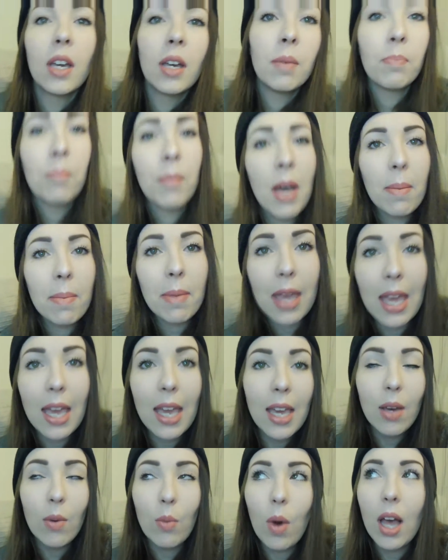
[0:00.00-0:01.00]

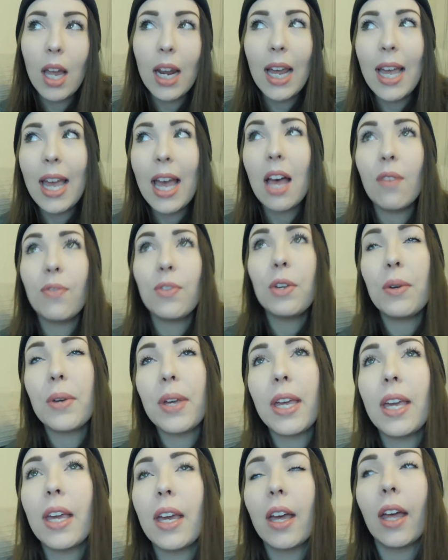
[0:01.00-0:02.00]
Mummy, while I have you
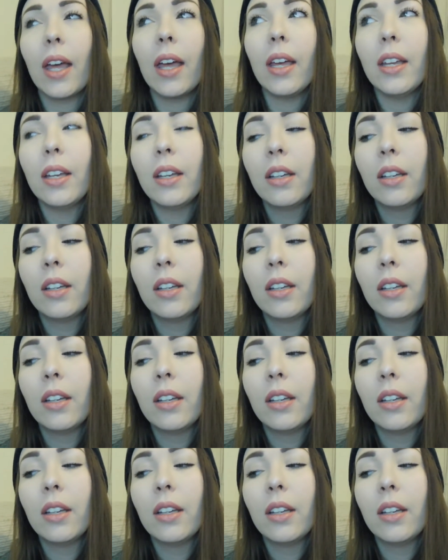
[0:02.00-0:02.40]
here,